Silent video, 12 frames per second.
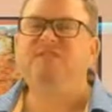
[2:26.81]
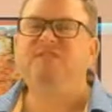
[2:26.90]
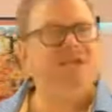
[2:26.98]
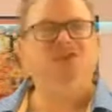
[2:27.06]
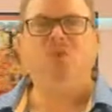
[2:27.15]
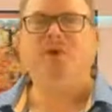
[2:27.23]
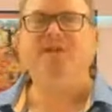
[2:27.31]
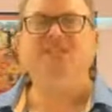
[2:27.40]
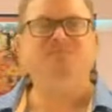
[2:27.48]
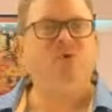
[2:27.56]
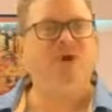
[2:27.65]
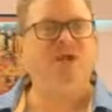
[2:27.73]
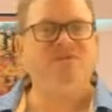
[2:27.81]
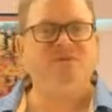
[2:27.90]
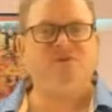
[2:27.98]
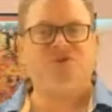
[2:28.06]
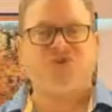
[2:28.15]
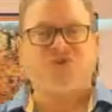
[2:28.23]
20 sprays for
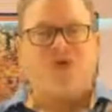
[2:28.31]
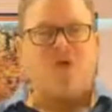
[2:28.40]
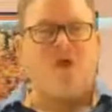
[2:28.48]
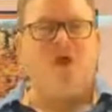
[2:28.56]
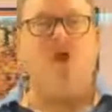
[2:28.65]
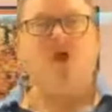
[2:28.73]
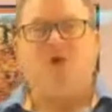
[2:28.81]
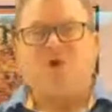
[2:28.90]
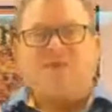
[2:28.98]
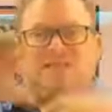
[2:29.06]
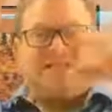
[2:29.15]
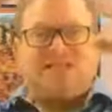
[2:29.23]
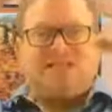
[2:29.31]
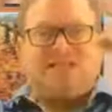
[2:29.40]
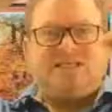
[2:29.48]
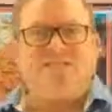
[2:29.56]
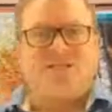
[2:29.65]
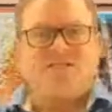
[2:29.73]
sure. And you could see the
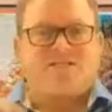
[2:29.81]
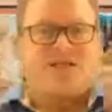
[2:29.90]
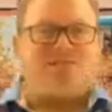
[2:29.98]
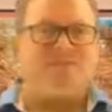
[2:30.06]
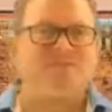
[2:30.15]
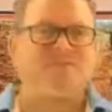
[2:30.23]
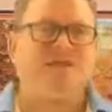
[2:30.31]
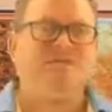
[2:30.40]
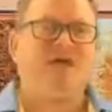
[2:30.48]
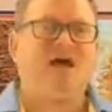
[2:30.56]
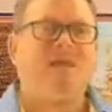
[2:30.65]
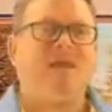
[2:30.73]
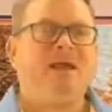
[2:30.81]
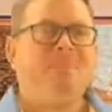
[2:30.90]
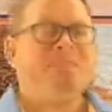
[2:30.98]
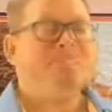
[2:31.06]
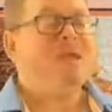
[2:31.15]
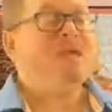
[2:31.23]
mist of the stuff coming up.
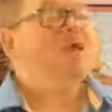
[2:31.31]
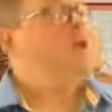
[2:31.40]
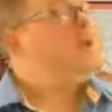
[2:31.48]
Now,